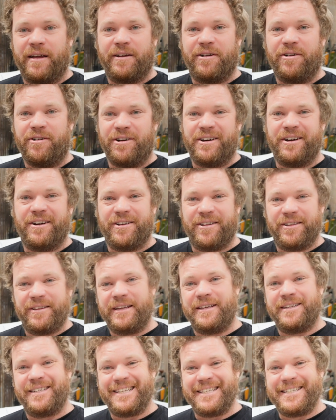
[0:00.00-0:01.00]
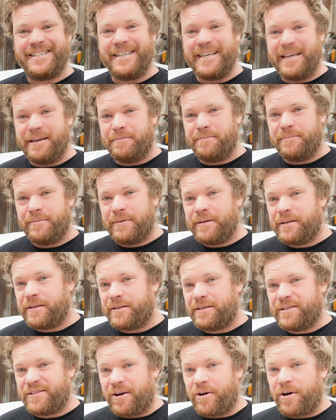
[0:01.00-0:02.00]
a guy, I think it's Siam
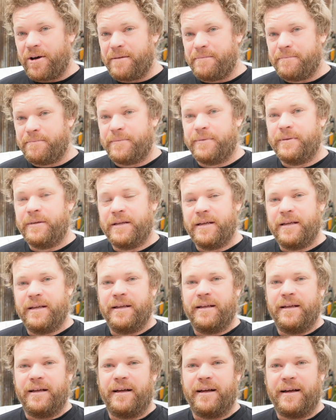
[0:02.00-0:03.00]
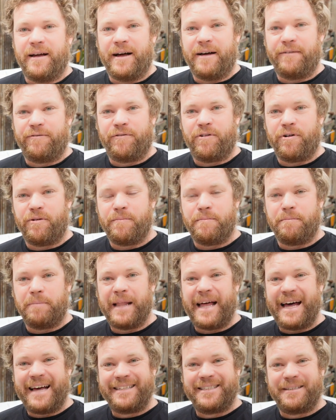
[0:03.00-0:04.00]
from
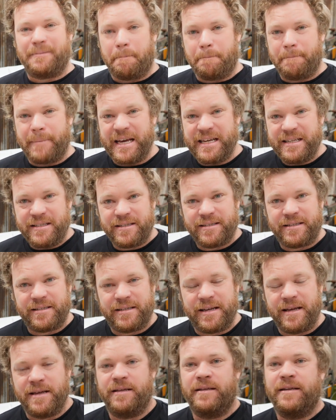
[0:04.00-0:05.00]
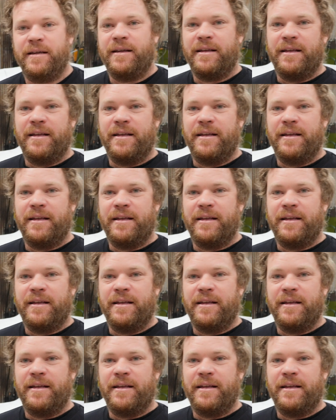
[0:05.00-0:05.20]
Blast Mates.